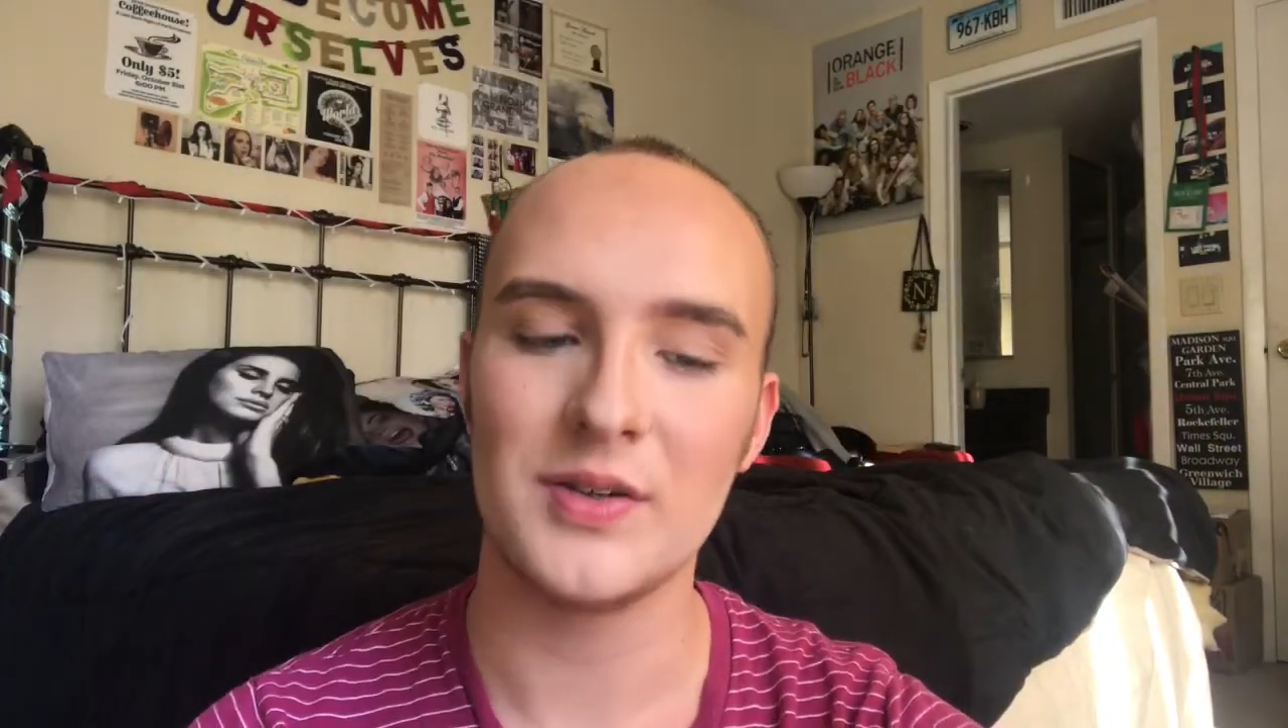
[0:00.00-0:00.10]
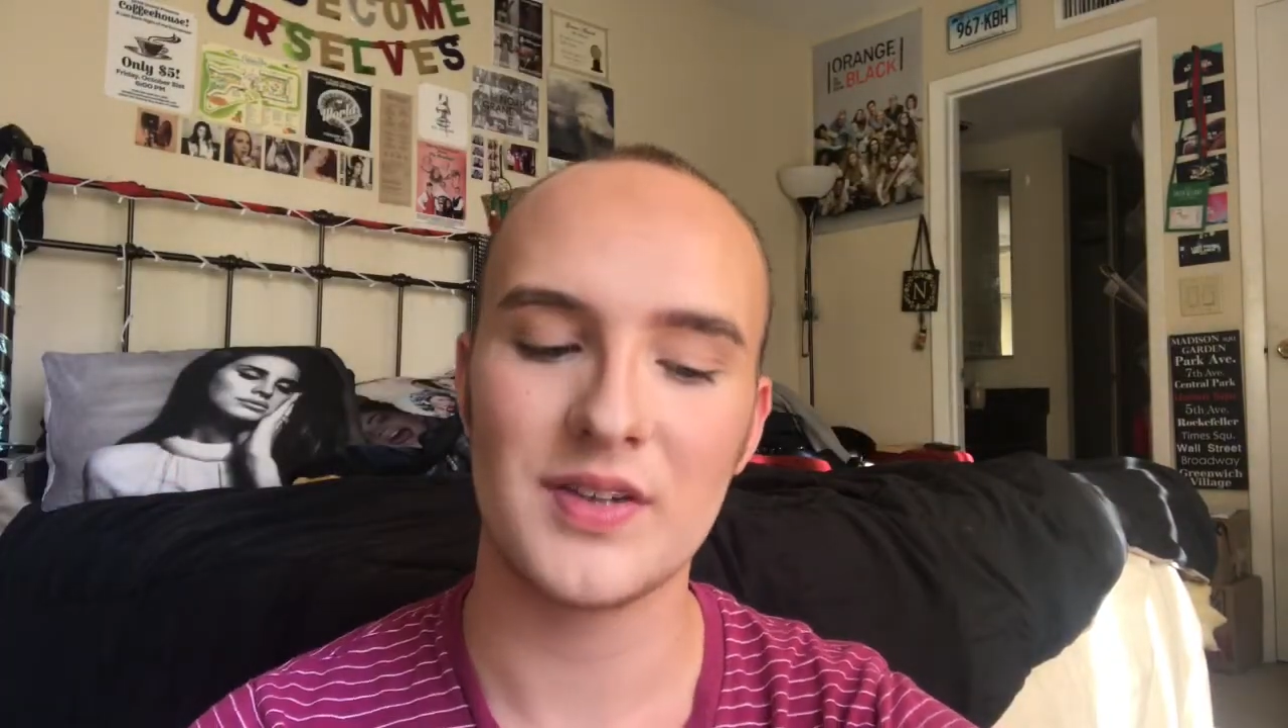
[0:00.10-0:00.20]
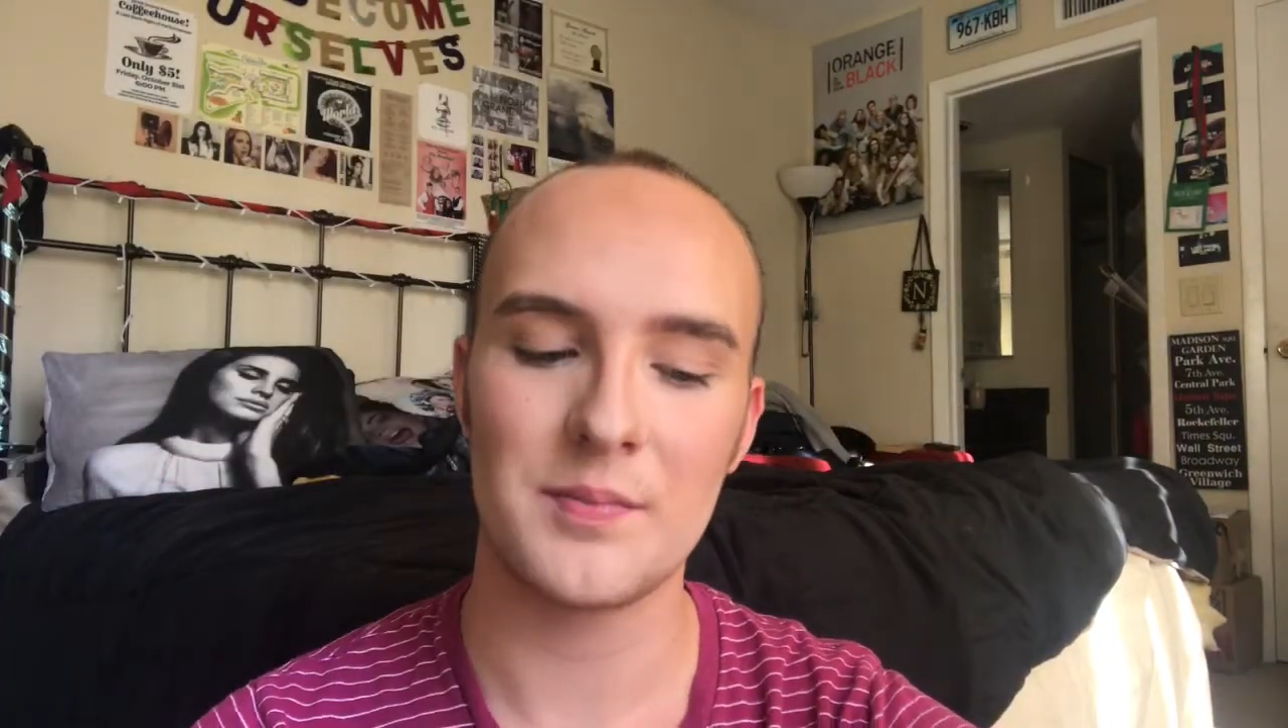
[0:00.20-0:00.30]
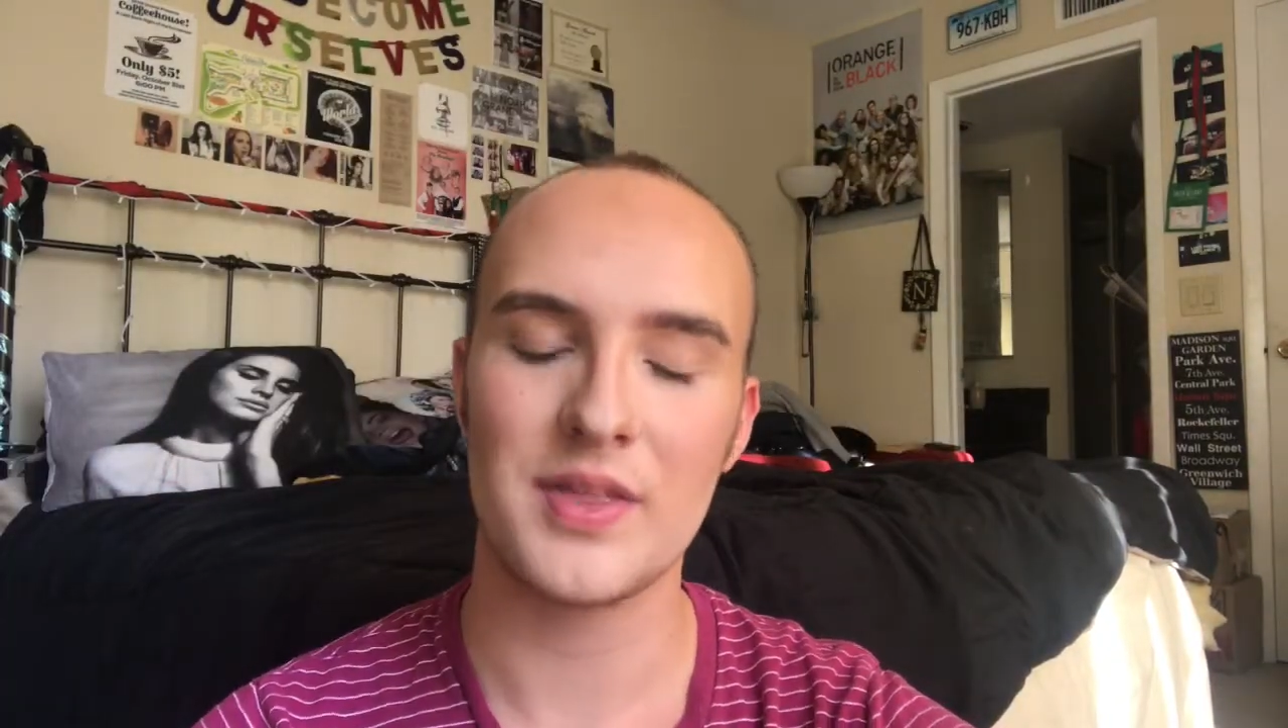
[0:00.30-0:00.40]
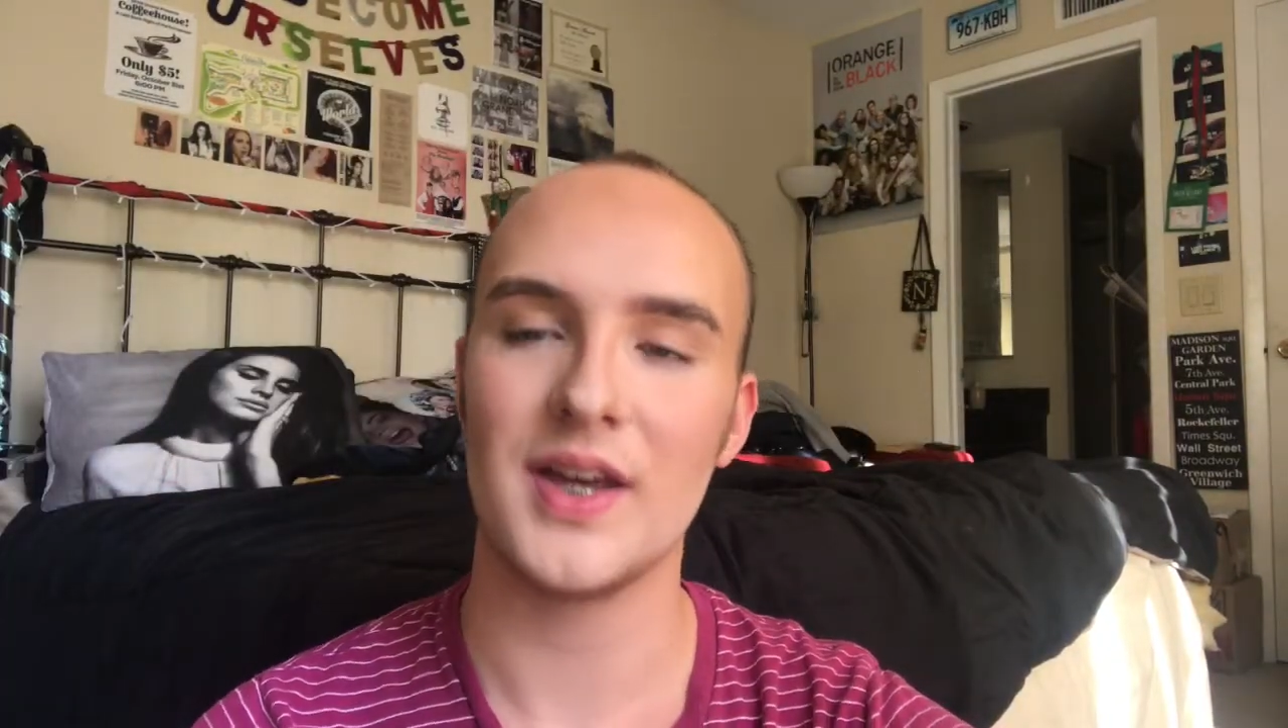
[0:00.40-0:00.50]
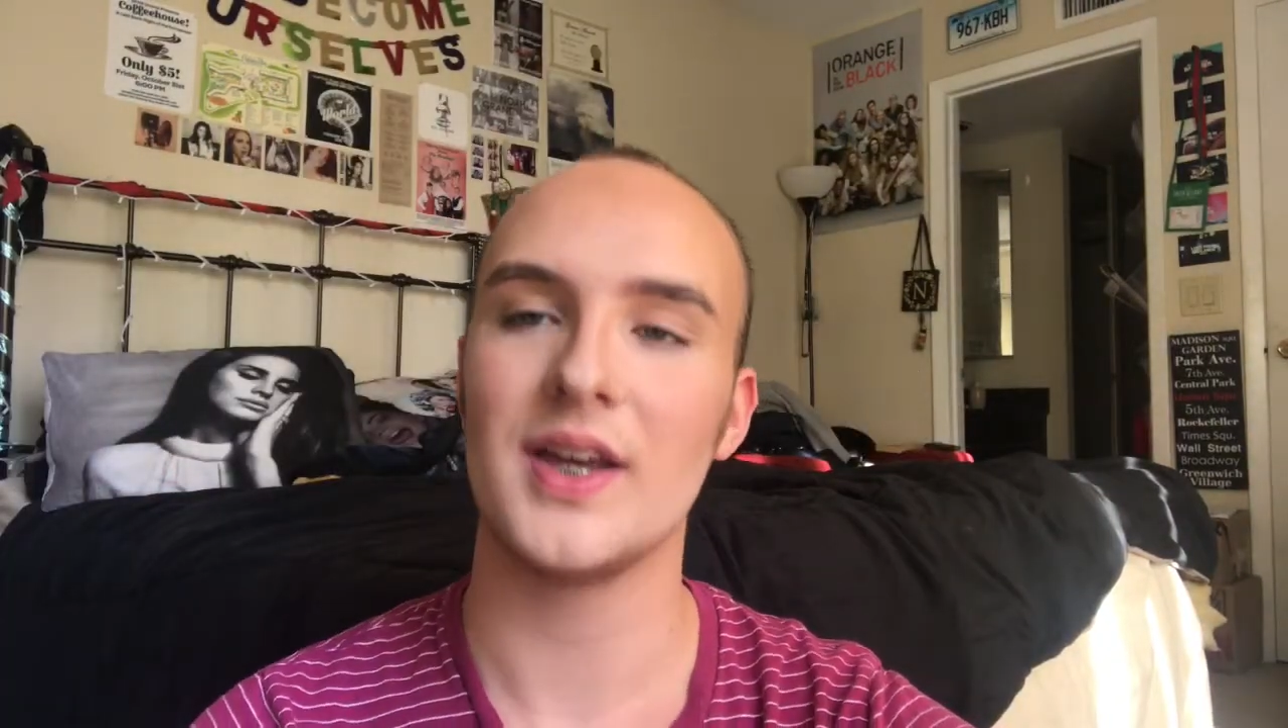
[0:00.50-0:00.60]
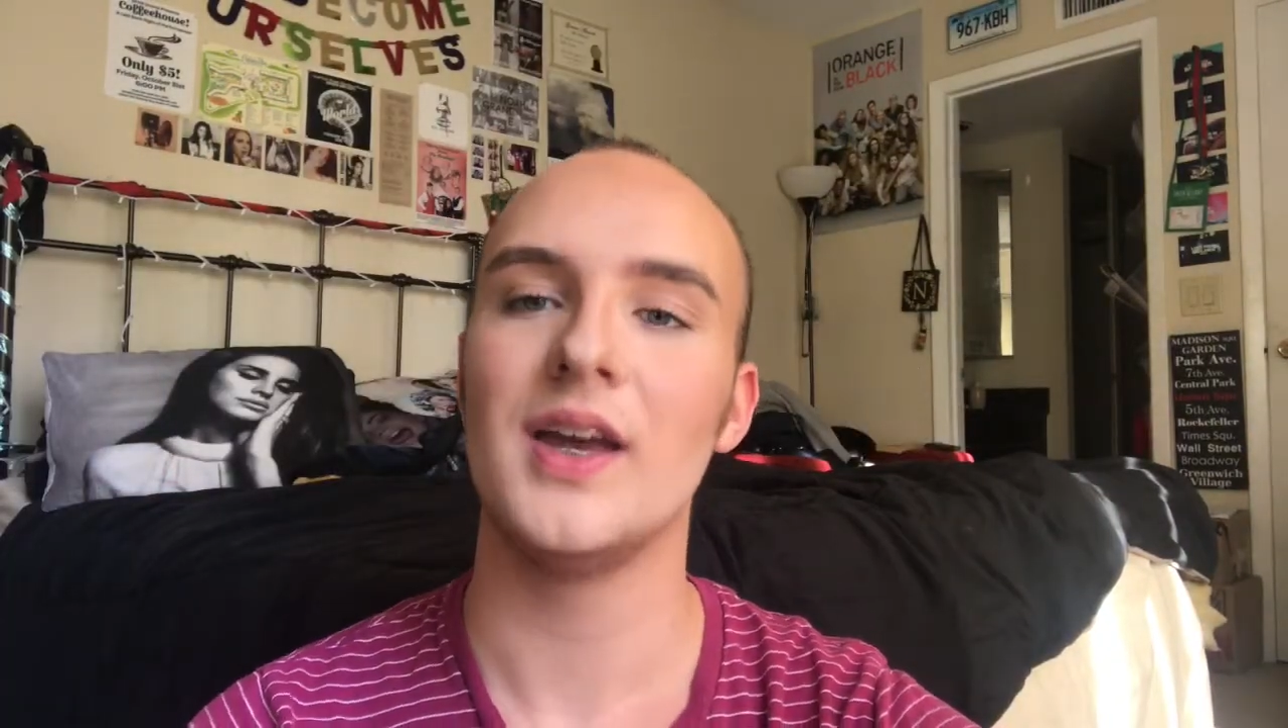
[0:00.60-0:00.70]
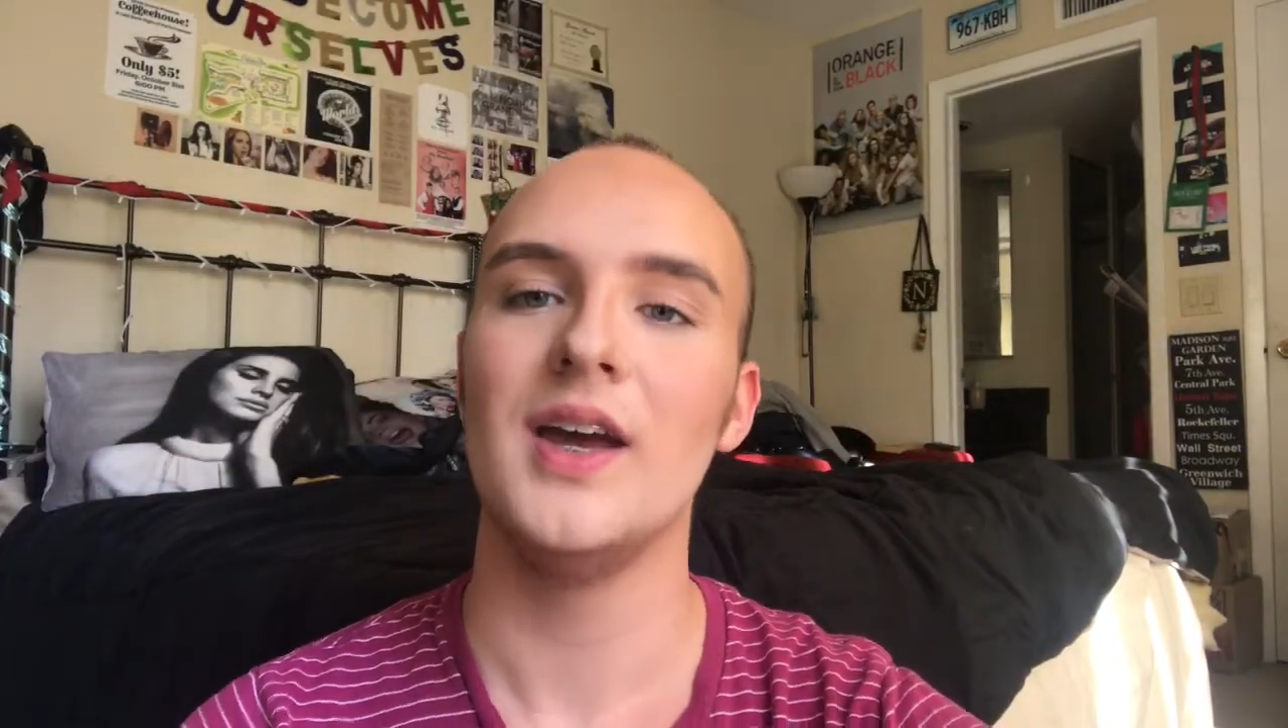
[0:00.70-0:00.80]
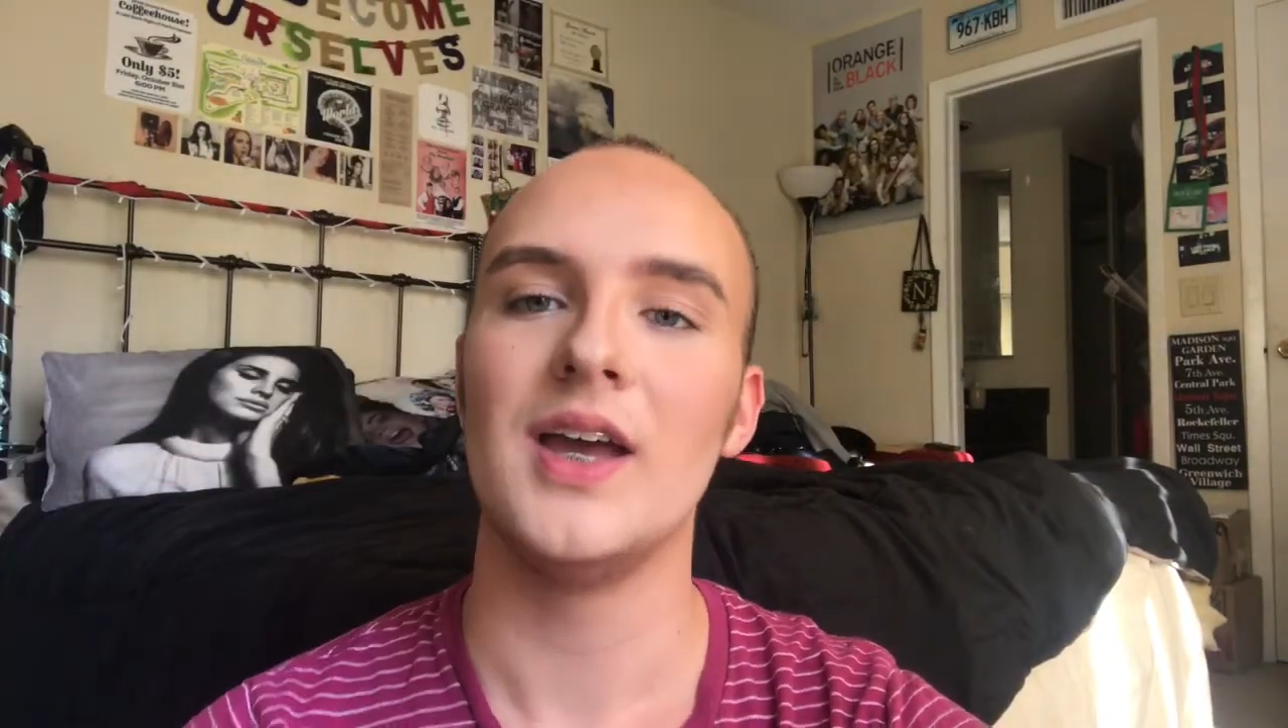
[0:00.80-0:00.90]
something,